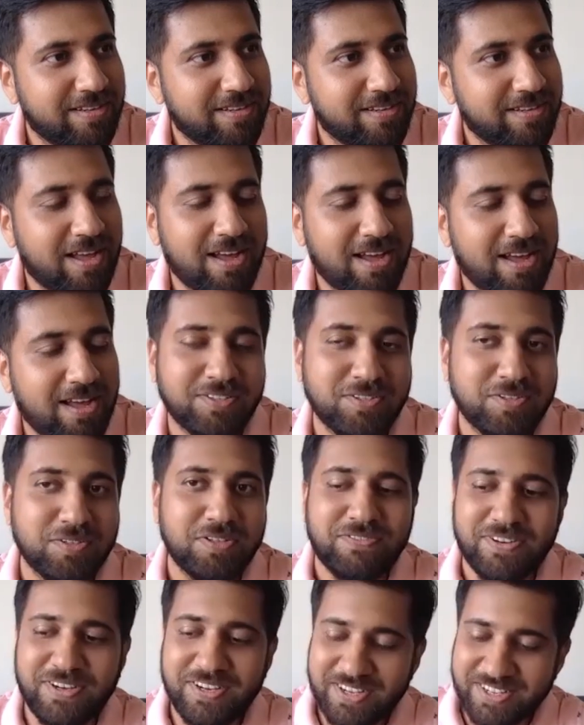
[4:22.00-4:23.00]
So the
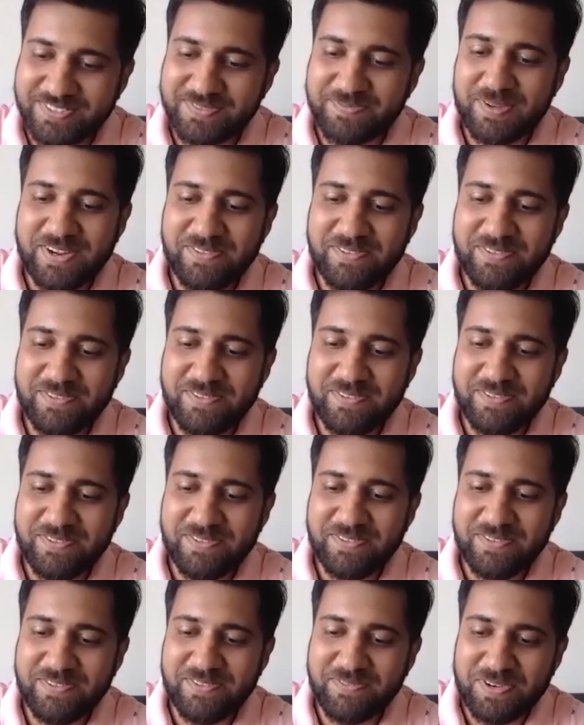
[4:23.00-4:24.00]
first paid photo
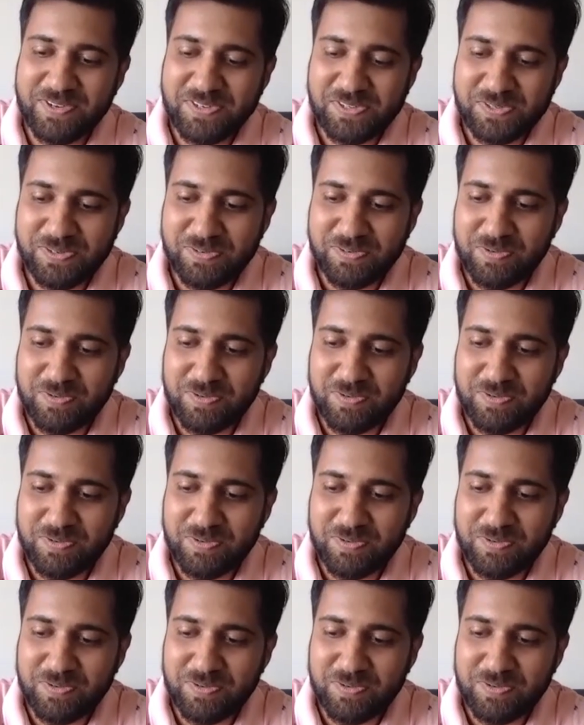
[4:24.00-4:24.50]
shoot was